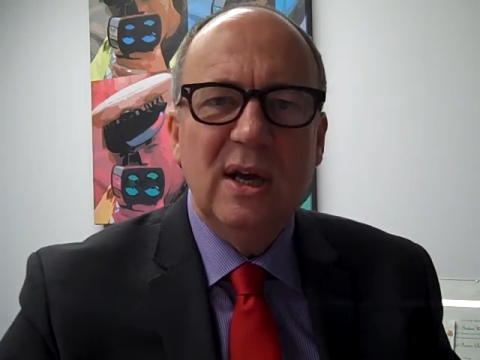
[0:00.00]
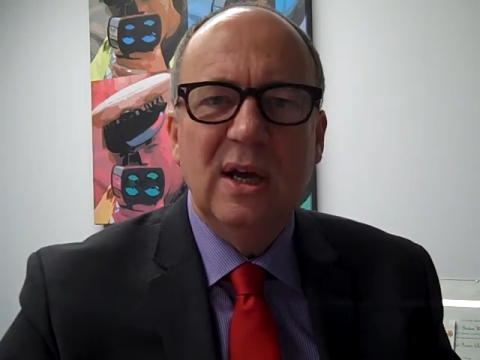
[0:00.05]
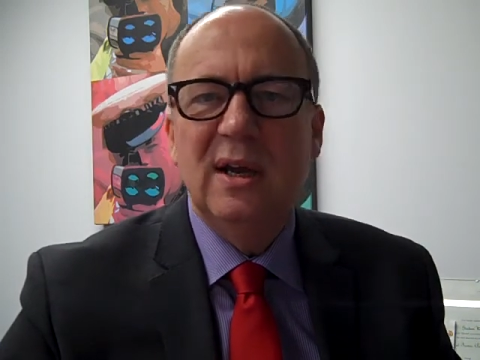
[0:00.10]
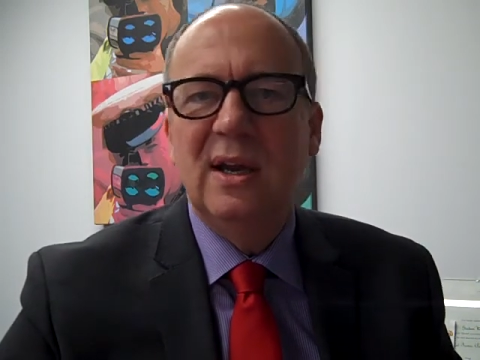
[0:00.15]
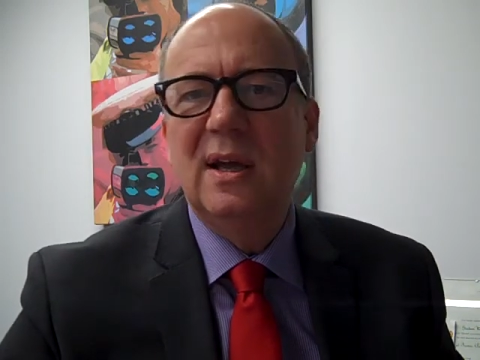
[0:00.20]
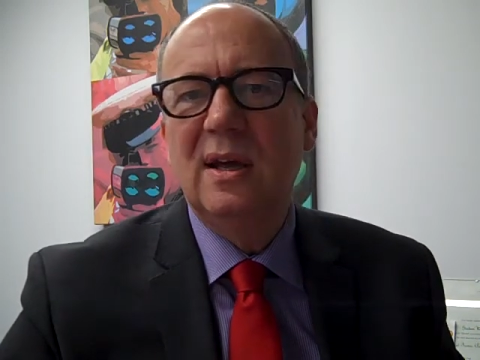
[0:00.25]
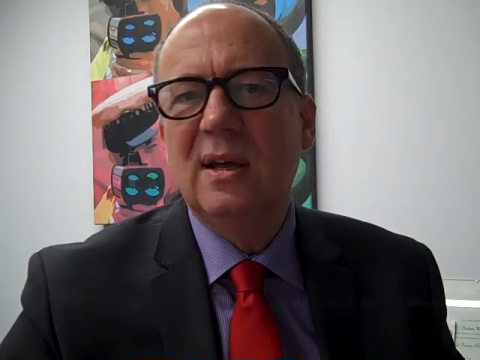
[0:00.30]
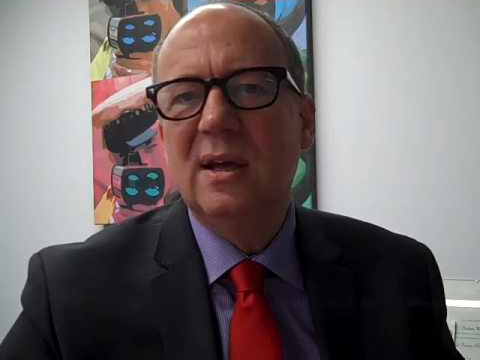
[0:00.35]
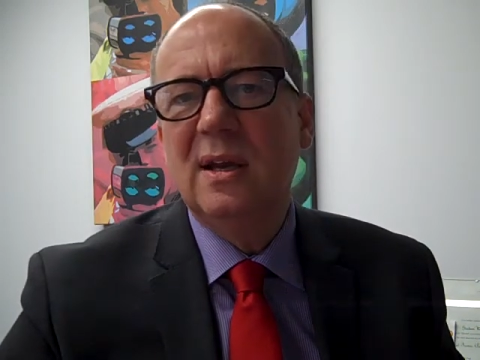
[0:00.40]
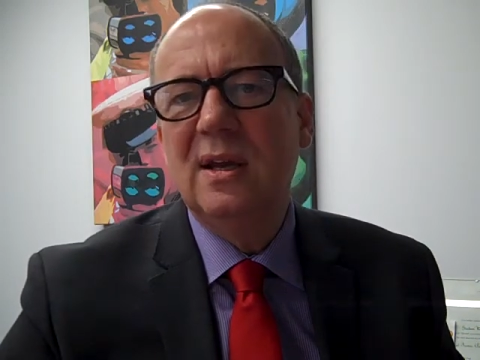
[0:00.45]

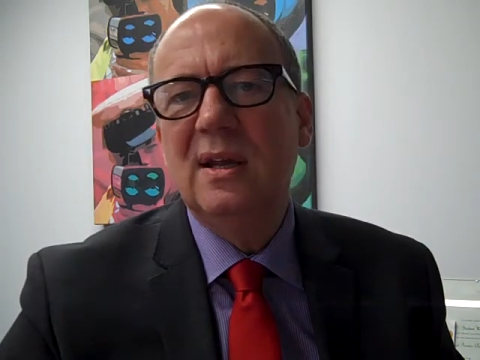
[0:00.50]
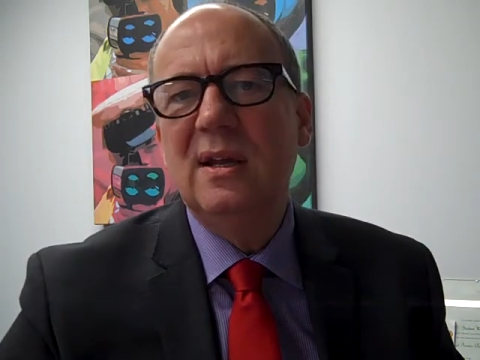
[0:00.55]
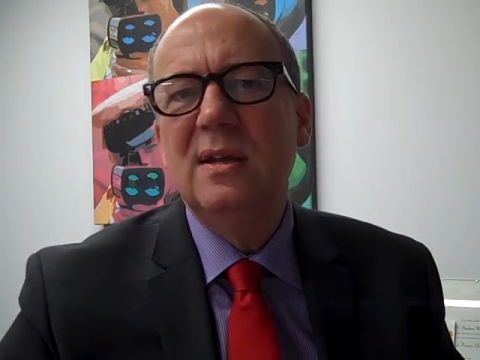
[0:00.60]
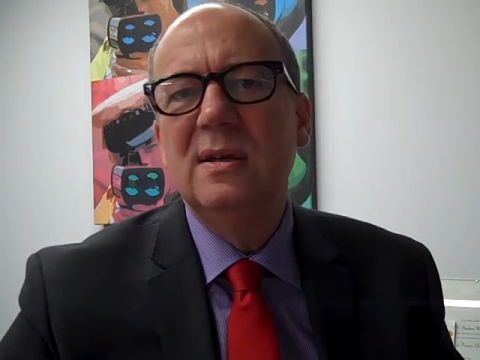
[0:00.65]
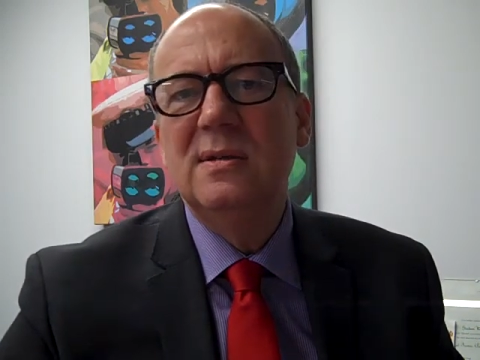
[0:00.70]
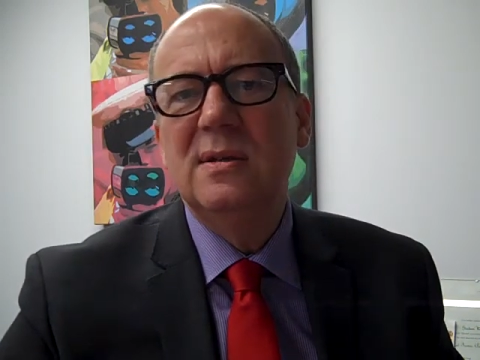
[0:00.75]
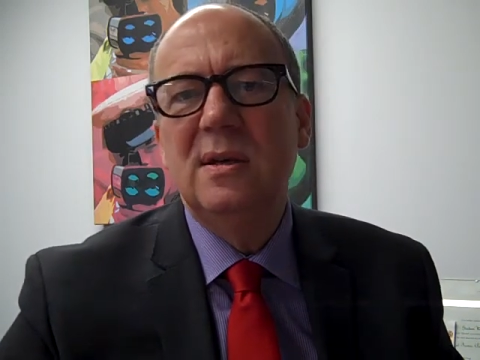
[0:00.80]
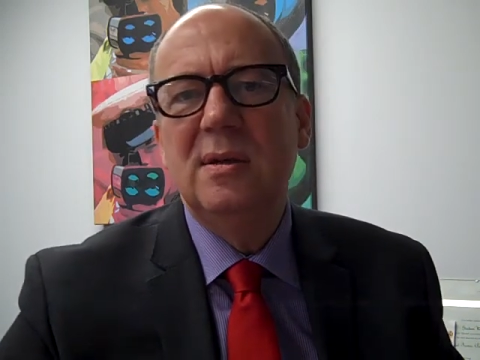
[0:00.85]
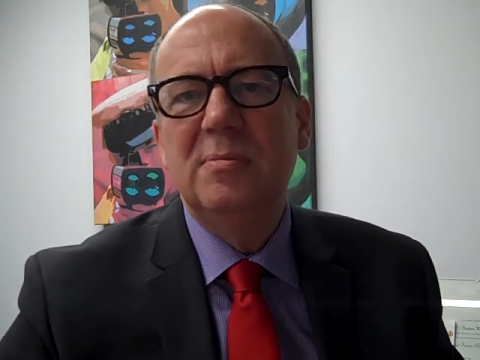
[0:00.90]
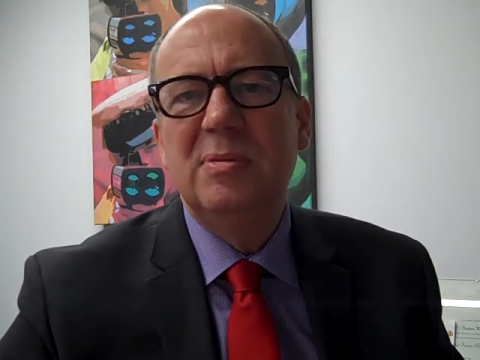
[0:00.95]
and that can
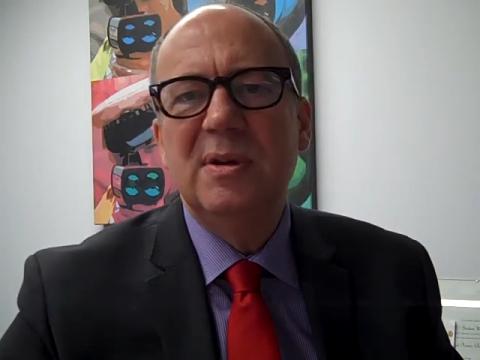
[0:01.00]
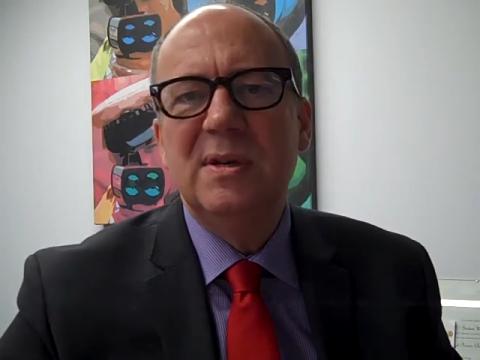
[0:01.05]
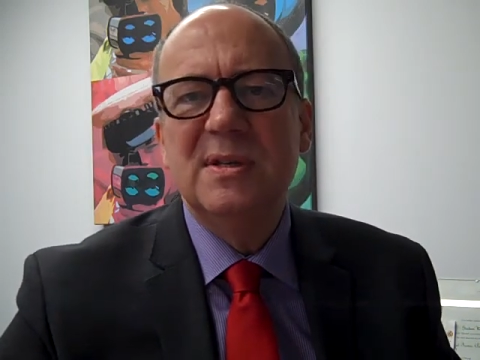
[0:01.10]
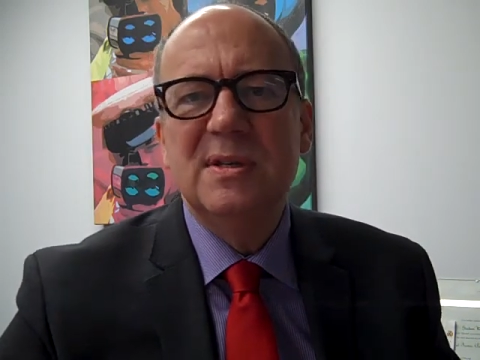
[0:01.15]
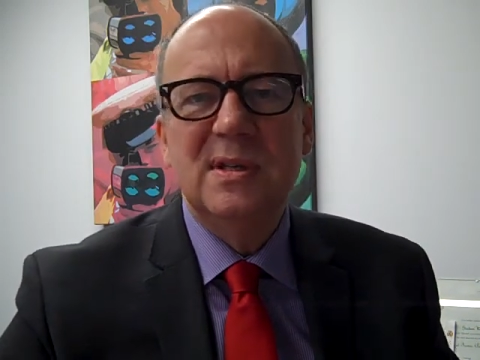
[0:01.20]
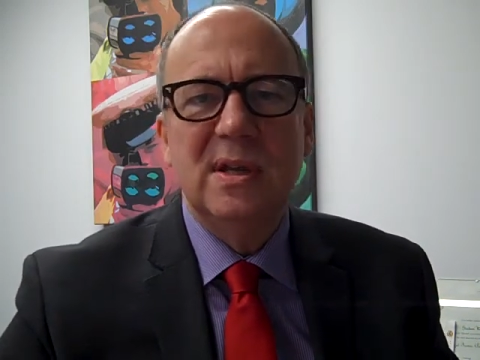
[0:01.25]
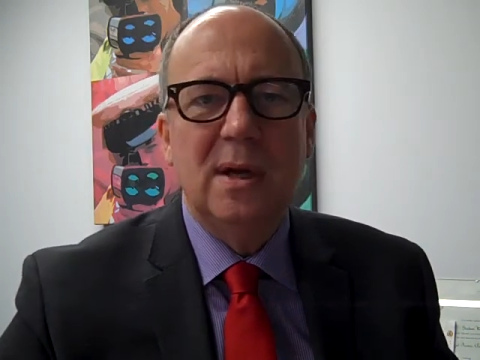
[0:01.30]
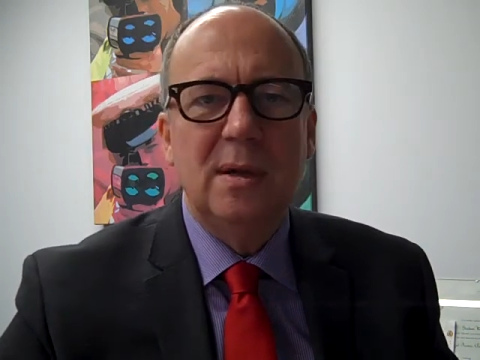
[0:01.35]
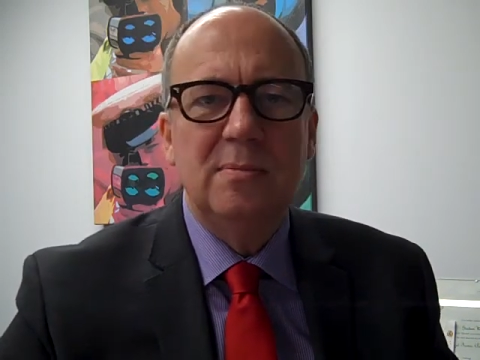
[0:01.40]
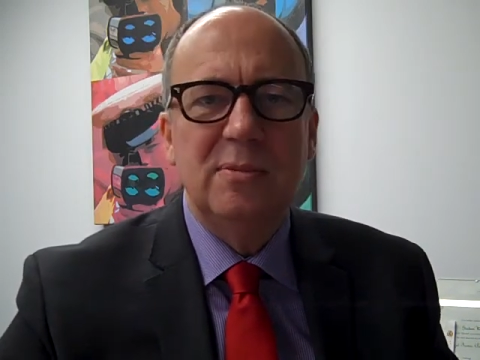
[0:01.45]
easily be
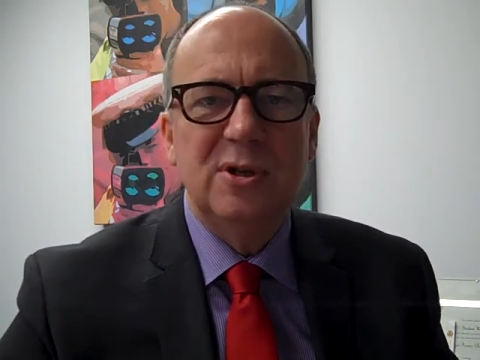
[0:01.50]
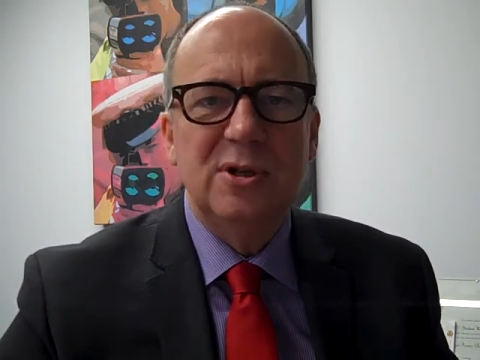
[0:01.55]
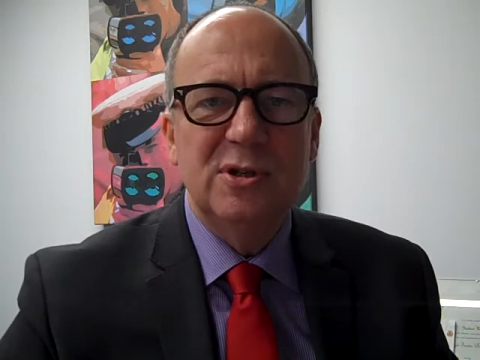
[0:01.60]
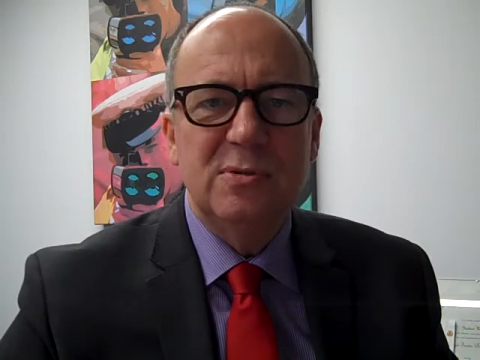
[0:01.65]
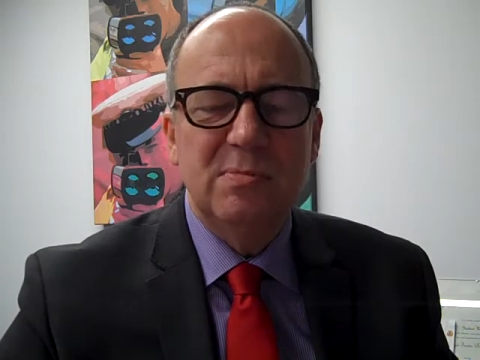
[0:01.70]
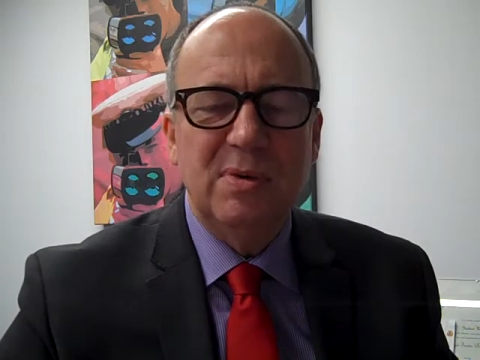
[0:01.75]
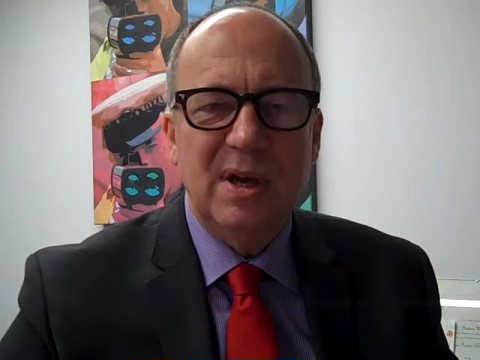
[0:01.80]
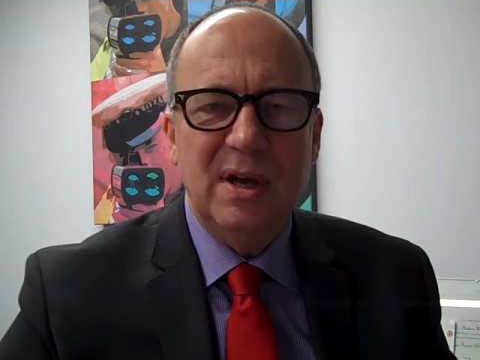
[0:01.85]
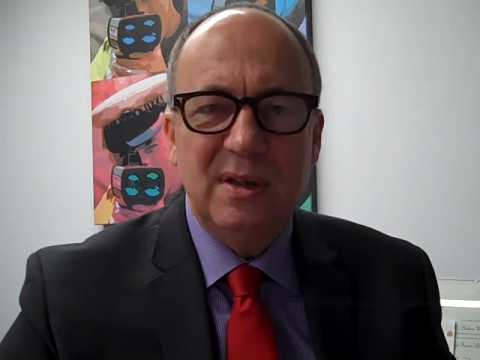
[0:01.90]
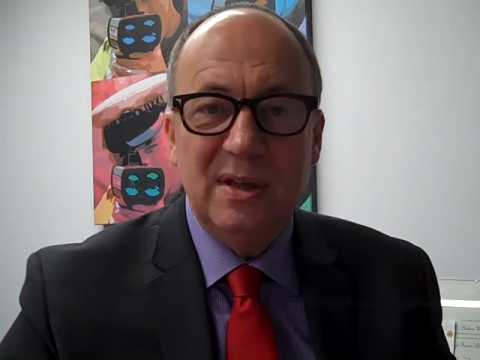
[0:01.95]

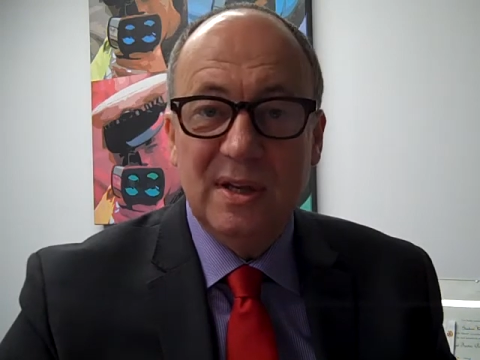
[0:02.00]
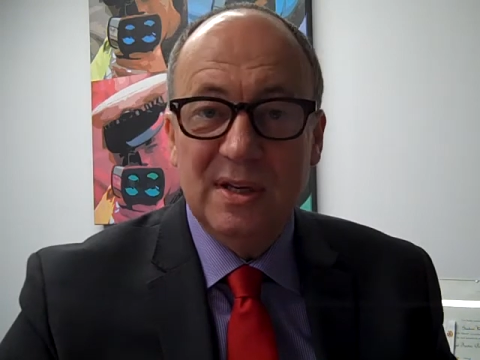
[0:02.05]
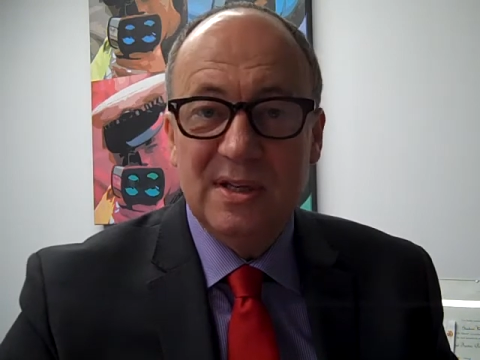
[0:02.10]
established by the